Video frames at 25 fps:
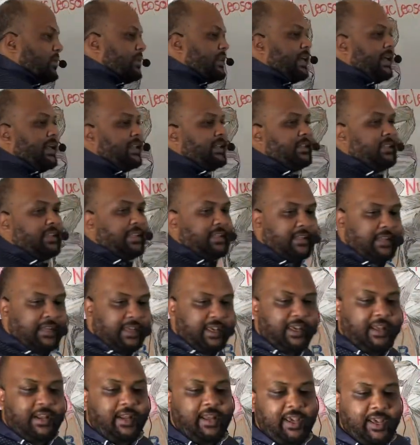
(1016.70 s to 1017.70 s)
that the
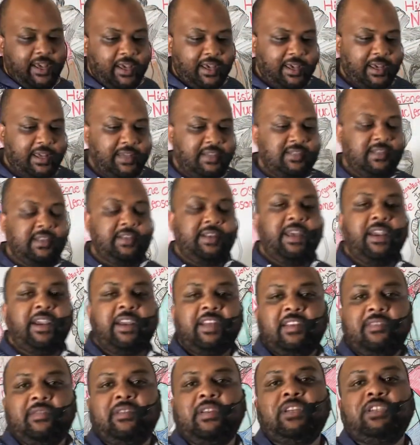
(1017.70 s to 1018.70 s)
DNA is
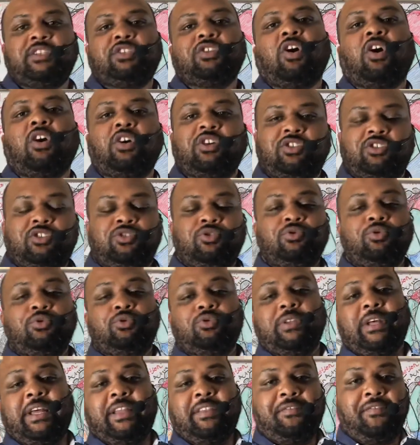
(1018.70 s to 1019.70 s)
negatively charged due to
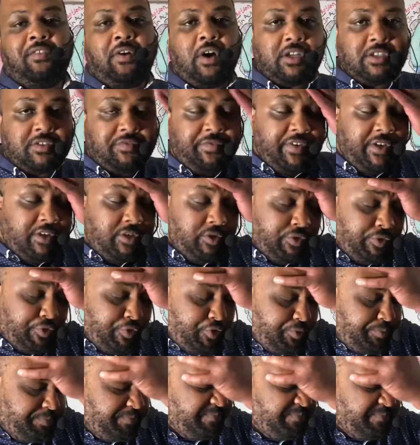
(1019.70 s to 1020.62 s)
that phosphate group